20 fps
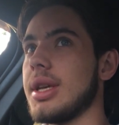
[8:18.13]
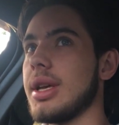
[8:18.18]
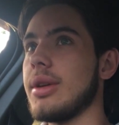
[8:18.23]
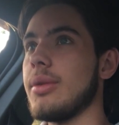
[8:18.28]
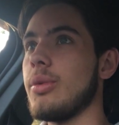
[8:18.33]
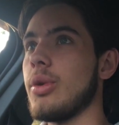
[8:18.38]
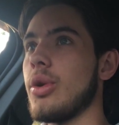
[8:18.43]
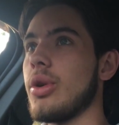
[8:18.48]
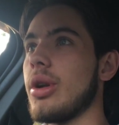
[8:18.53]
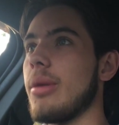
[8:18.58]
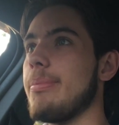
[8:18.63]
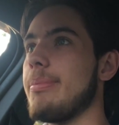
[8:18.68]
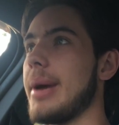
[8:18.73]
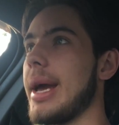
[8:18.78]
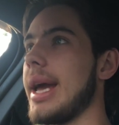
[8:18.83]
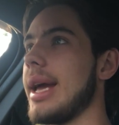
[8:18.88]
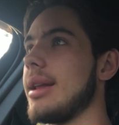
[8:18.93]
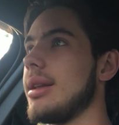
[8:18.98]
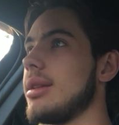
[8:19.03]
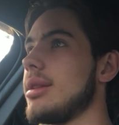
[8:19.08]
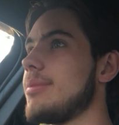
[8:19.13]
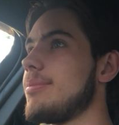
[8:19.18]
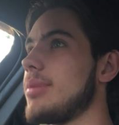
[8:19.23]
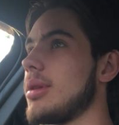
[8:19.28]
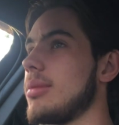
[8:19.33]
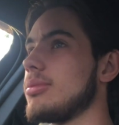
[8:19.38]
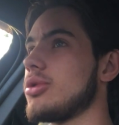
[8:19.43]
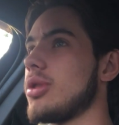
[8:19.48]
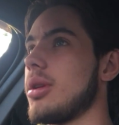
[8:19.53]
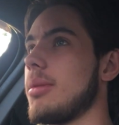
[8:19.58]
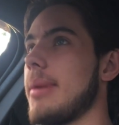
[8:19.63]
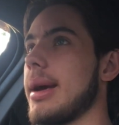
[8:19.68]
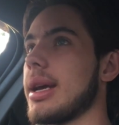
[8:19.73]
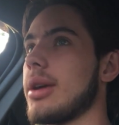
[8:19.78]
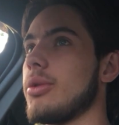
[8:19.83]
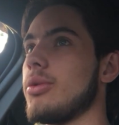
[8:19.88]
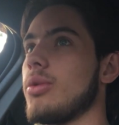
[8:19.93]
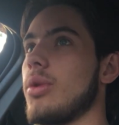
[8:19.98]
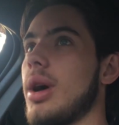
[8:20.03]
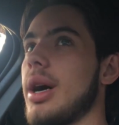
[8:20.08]
we're on a bend, but I'm trying to make
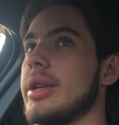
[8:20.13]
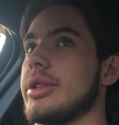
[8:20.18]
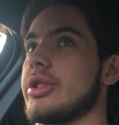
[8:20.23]
a right